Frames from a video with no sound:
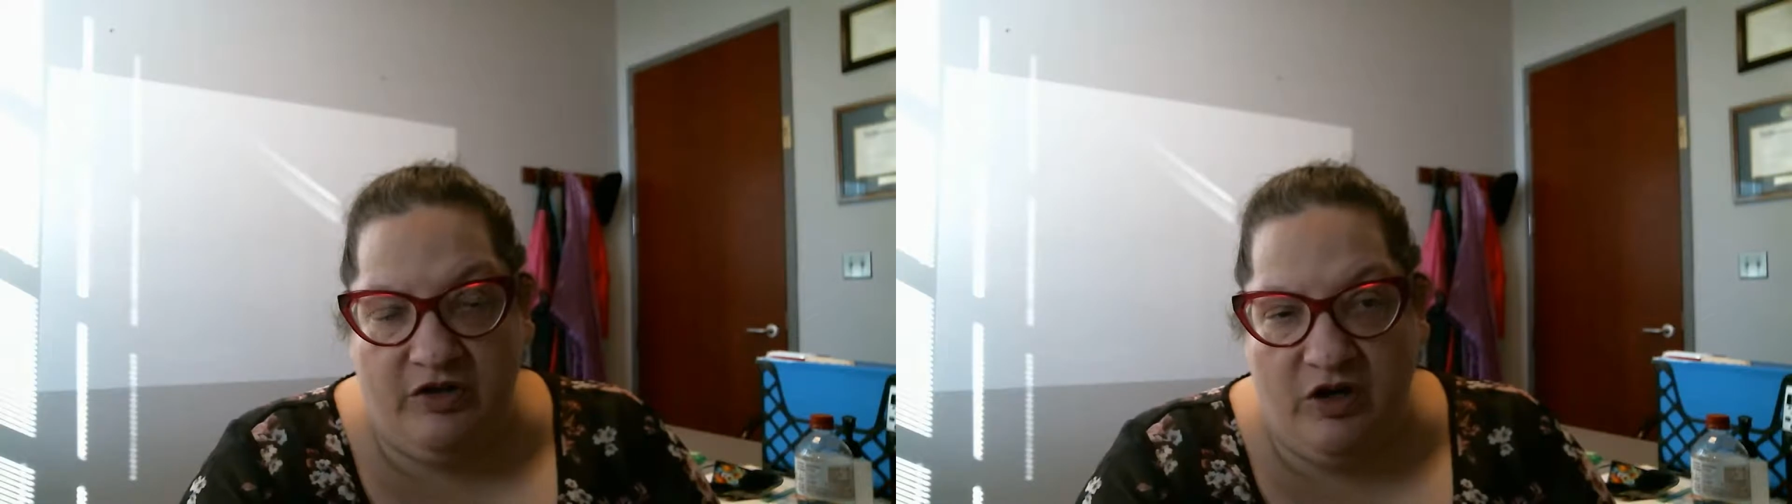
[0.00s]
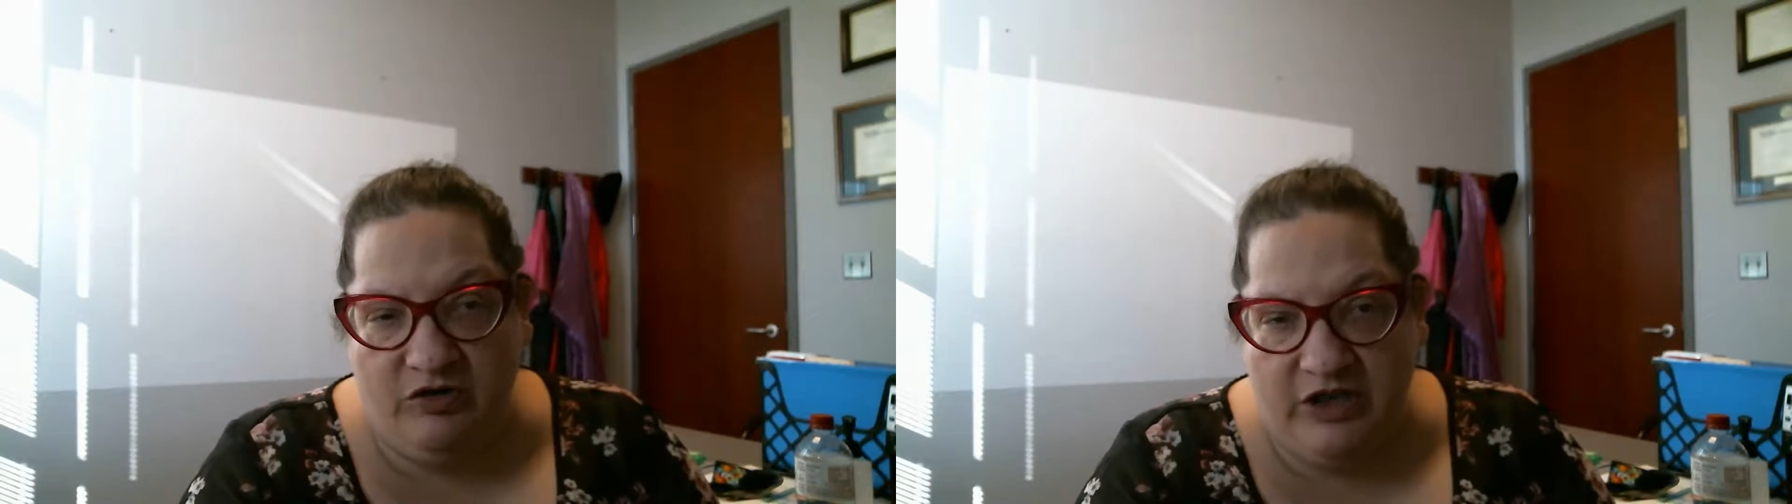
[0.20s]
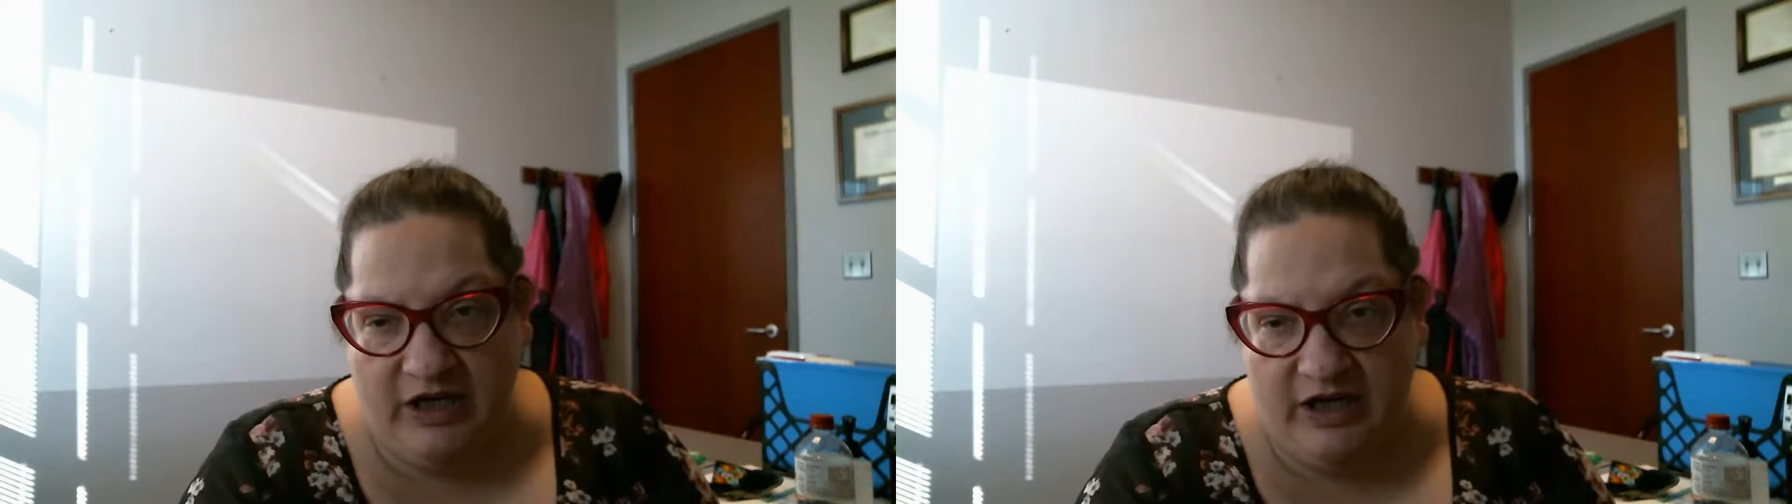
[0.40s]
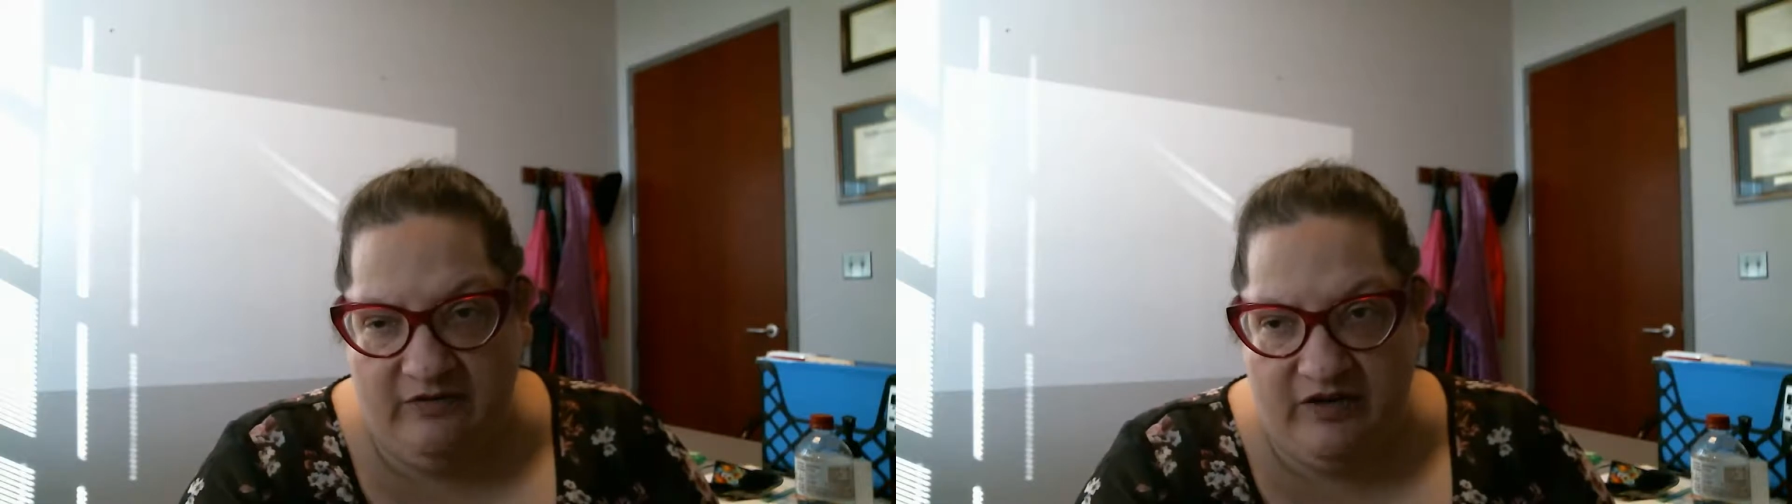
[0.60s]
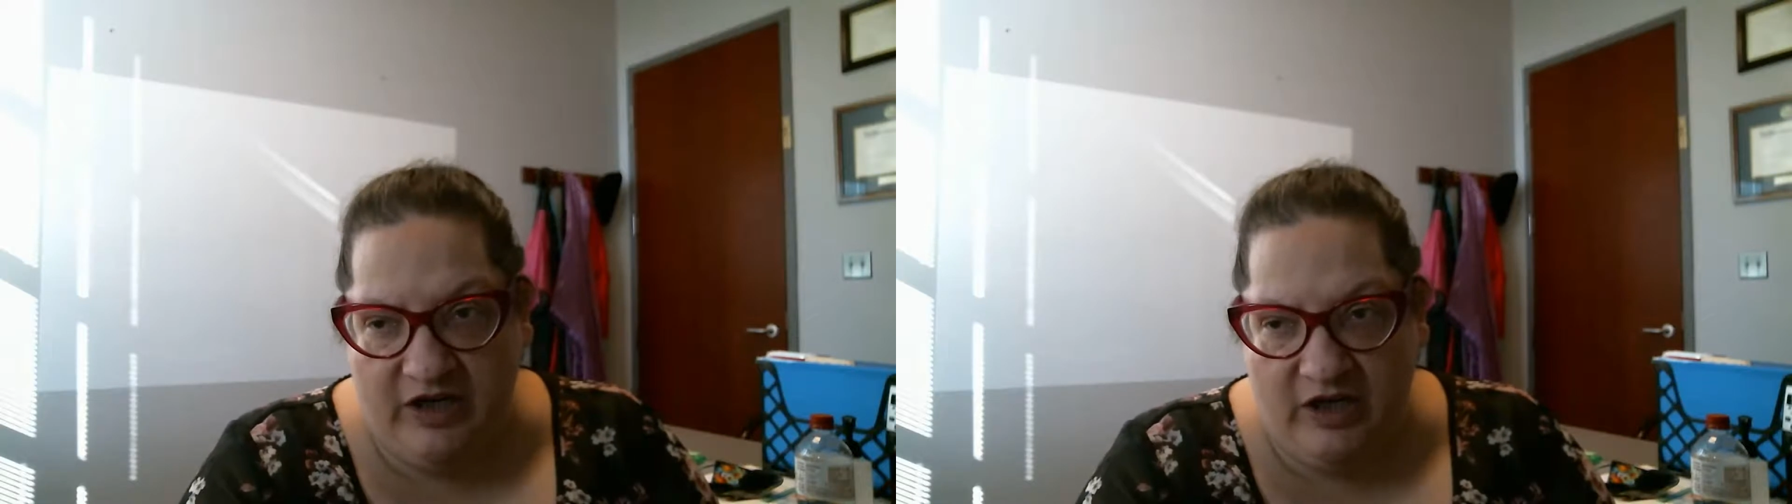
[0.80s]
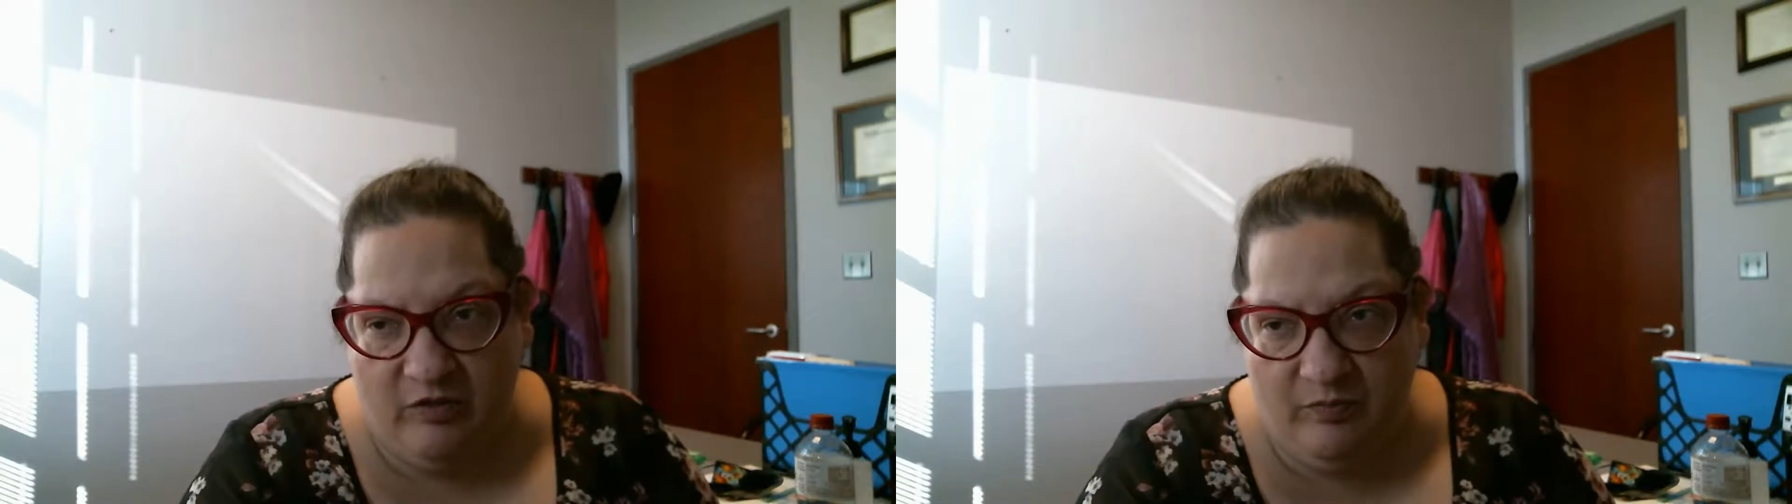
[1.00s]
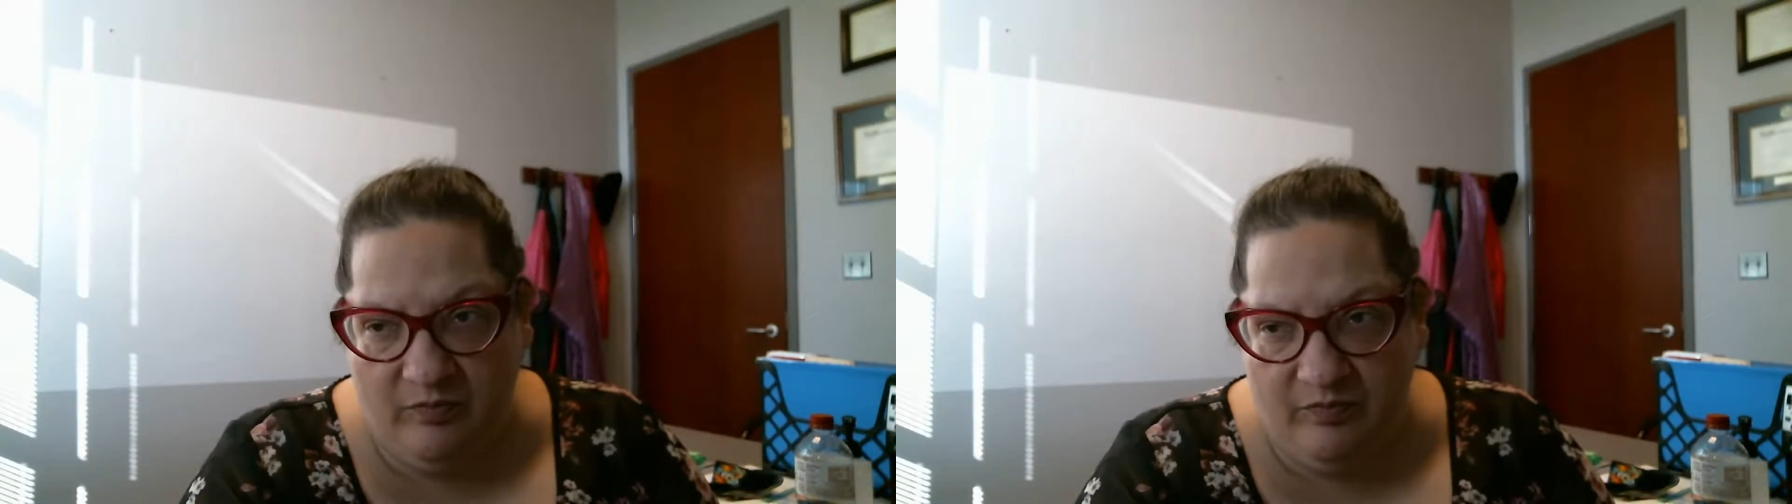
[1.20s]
note-taking video,